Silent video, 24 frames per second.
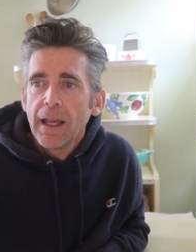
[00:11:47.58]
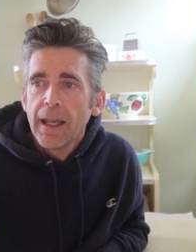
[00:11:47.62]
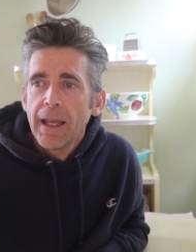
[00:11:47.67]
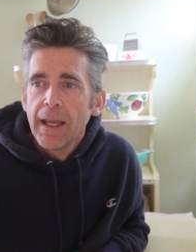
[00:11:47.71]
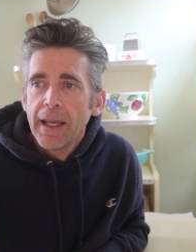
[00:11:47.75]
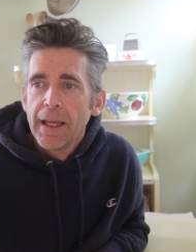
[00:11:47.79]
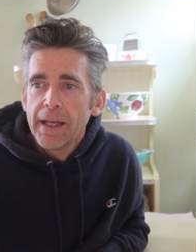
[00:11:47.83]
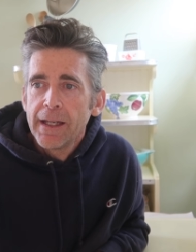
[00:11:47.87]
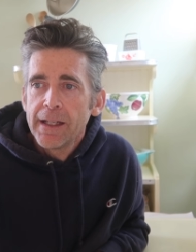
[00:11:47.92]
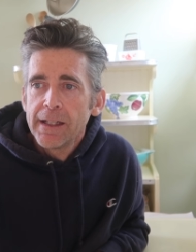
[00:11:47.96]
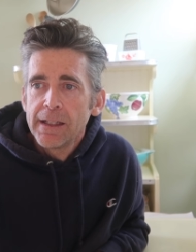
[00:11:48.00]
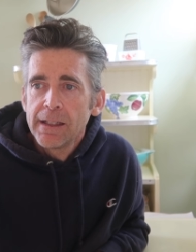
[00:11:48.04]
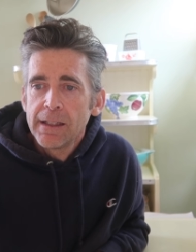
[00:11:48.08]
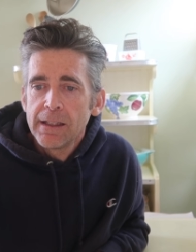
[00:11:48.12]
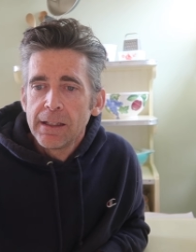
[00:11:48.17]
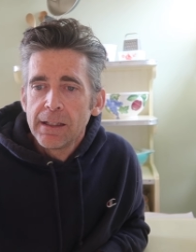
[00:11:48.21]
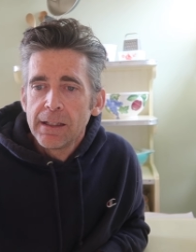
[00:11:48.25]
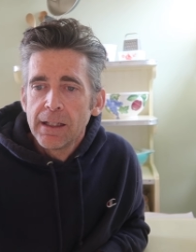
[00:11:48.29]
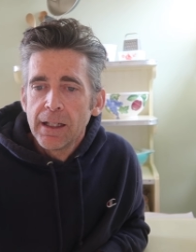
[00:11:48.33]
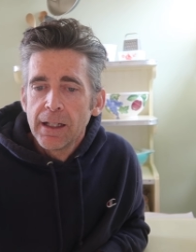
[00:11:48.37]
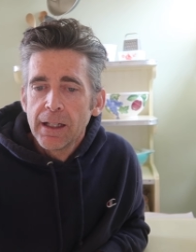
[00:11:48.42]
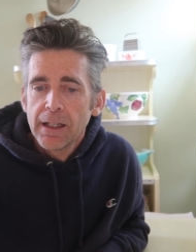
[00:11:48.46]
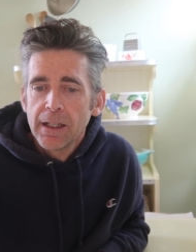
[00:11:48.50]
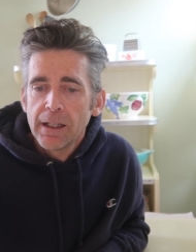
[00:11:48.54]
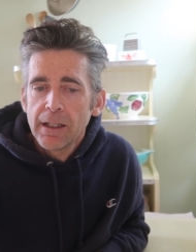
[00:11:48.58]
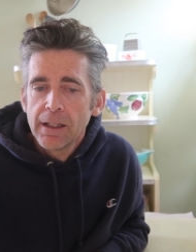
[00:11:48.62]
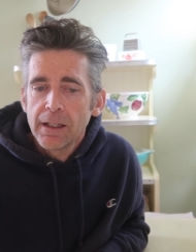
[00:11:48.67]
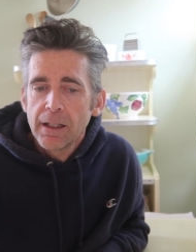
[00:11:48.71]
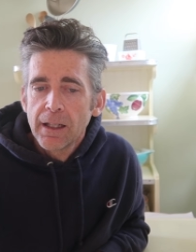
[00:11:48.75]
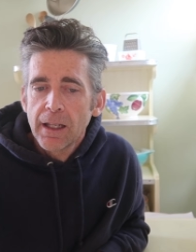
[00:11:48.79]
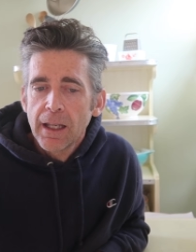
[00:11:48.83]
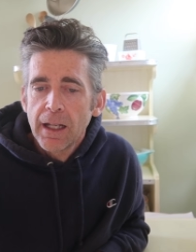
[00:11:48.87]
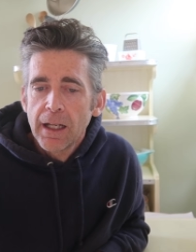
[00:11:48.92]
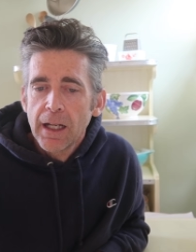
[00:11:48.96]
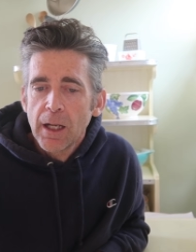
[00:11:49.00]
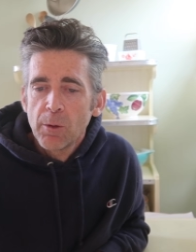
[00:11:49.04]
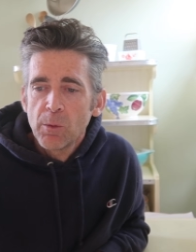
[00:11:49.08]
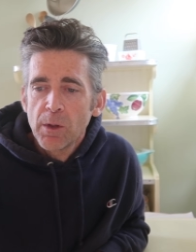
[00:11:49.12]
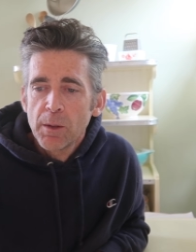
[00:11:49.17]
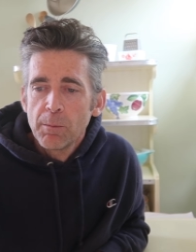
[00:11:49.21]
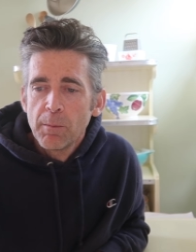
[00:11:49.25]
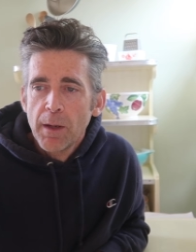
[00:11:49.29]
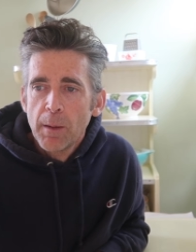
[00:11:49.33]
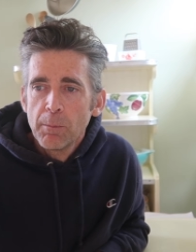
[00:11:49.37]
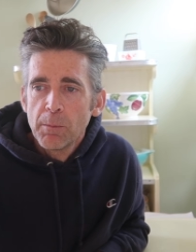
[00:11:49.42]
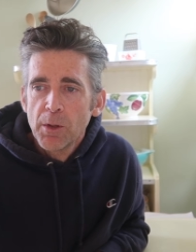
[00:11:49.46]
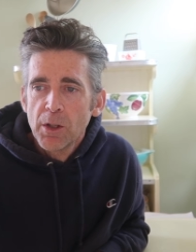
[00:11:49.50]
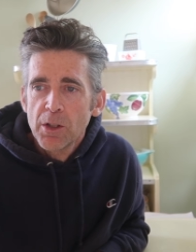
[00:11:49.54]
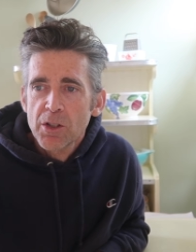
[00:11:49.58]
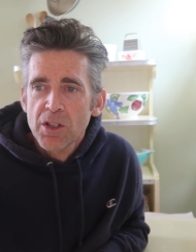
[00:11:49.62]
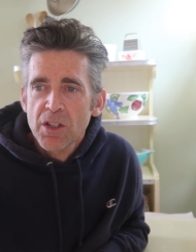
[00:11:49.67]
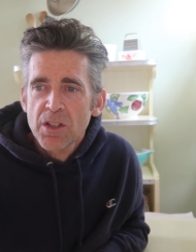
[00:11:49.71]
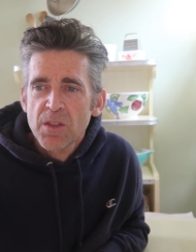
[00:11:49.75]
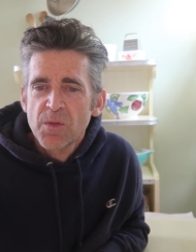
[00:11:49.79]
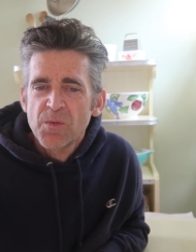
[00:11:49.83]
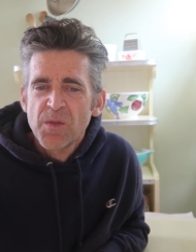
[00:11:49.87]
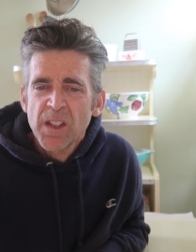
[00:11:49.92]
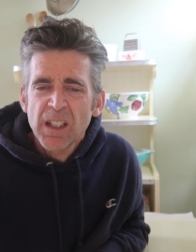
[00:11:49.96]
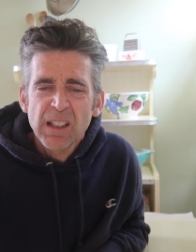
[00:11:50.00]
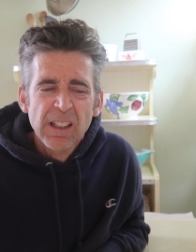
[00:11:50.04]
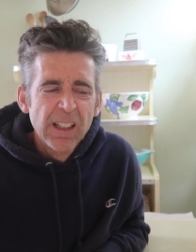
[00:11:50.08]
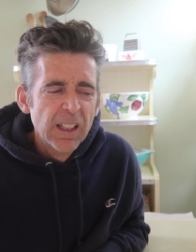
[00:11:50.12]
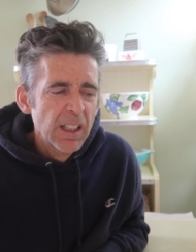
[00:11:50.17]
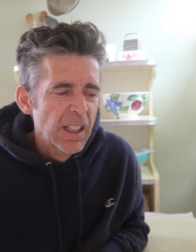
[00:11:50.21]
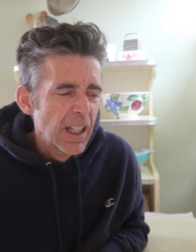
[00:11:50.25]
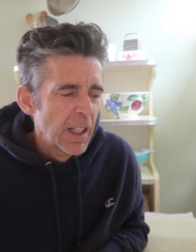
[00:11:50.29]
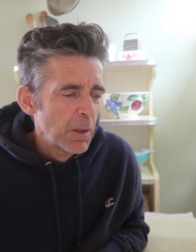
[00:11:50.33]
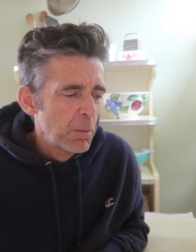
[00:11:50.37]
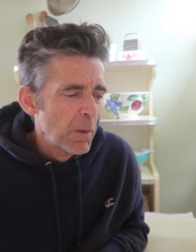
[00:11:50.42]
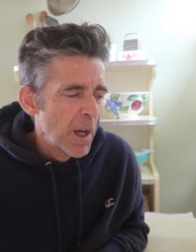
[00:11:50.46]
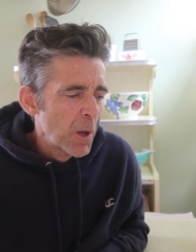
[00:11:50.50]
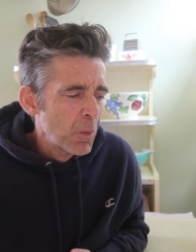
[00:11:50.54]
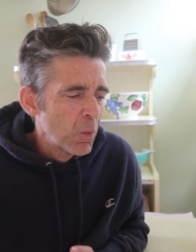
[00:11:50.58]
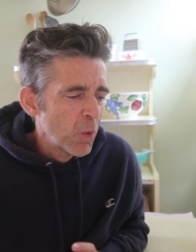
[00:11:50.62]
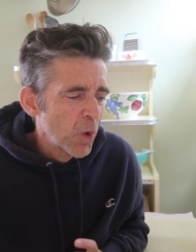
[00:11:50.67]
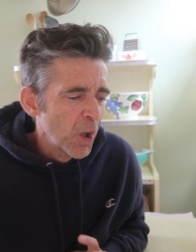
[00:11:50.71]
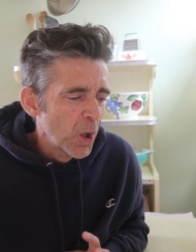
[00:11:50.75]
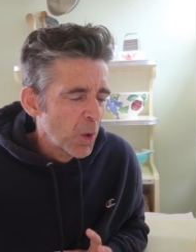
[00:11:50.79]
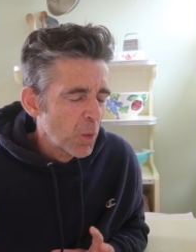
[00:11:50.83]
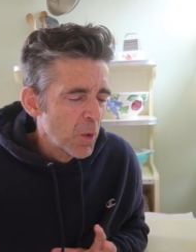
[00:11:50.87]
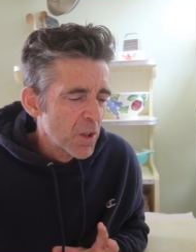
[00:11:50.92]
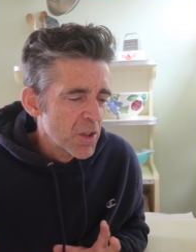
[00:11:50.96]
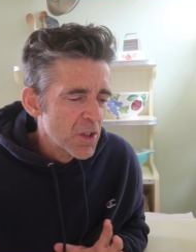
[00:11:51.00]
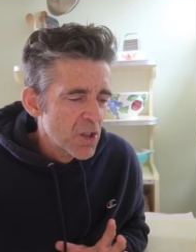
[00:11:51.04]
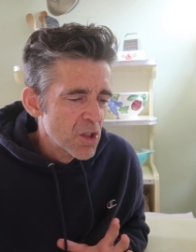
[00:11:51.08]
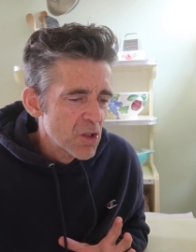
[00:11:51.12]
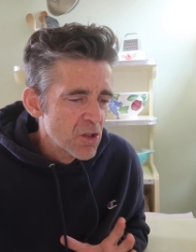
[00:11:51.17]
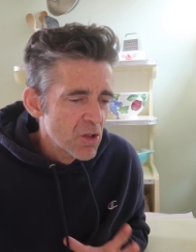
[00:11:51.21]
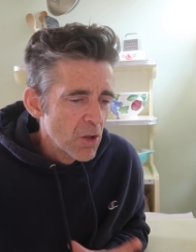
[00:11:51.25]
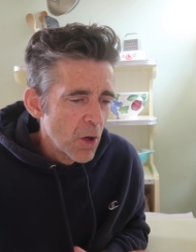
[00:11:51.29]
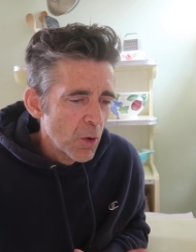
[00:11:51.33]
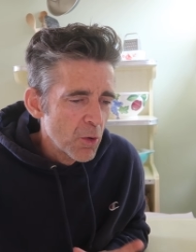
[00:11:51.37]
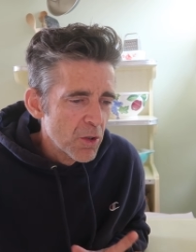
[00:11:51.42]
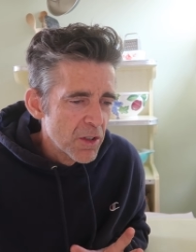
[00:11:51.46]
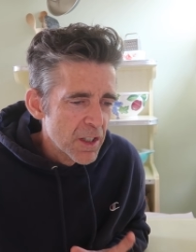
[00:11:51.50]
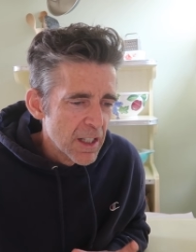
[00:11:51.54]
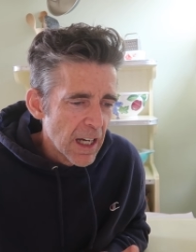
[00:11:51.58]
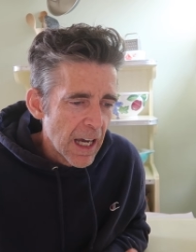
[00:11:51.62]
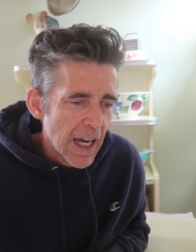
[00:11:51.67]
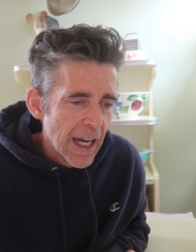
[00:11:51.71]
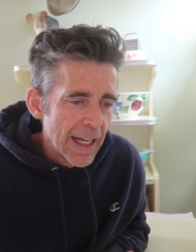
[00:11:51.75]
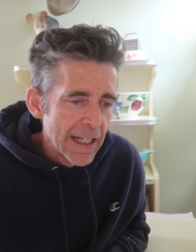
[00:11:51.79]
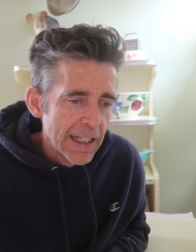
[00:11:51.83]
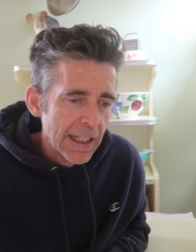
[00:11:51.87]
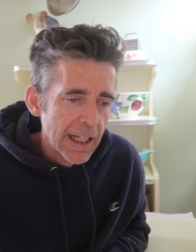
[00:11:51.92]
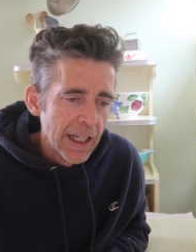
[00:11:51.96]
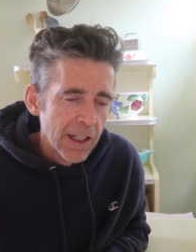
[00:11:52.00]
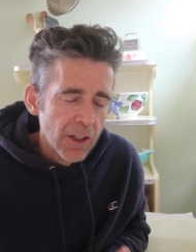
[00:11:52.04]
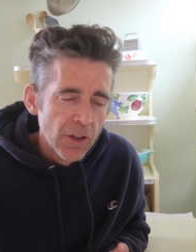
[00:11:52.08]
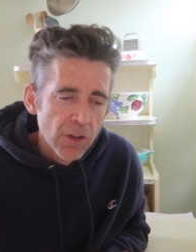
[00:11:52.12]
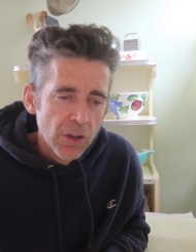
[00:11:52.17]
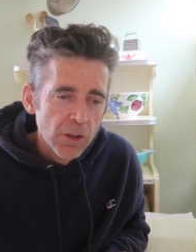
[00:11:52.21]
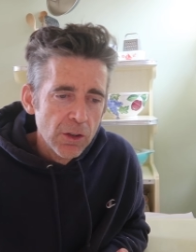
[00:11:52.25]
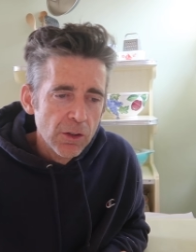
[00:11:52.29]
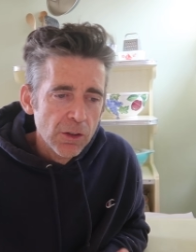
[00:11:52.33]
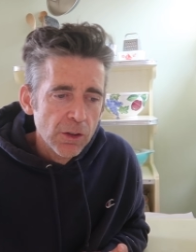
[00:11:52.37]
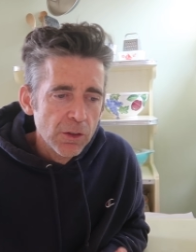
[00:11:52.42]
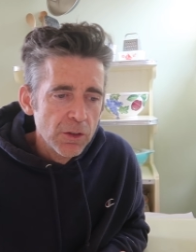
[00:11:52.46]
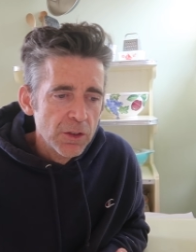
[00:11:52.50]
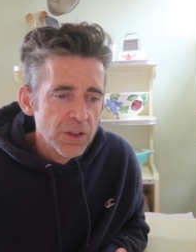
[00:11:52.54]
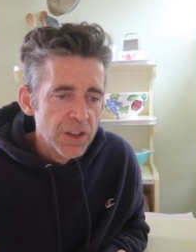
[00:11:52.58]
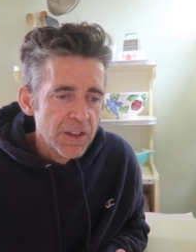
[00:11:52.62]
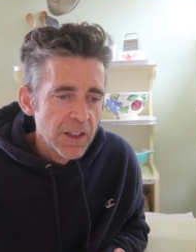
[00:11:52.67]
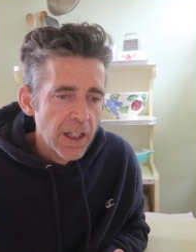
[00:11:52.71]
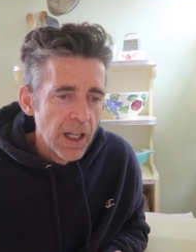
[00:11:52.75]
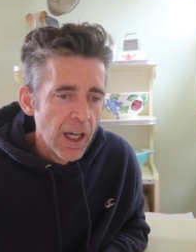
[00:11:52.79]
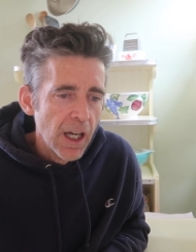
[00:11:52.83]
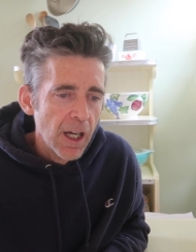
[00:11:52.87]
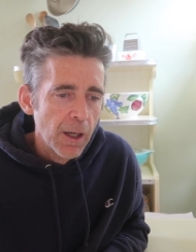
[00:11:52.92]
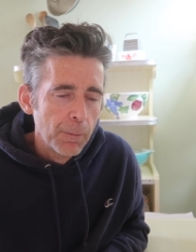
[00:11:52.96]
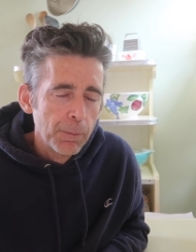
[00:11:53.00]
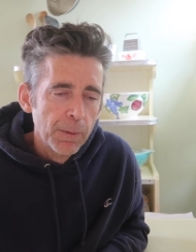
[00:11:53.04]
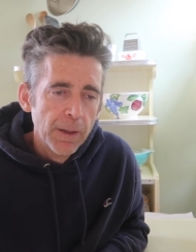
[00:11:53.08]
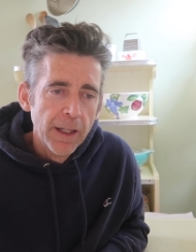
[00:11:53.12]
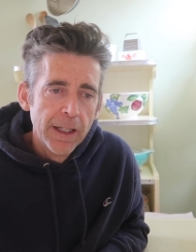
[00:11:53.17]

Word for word: and uh, and I remember just feeling like my work was so tight, I couldn't loosen up.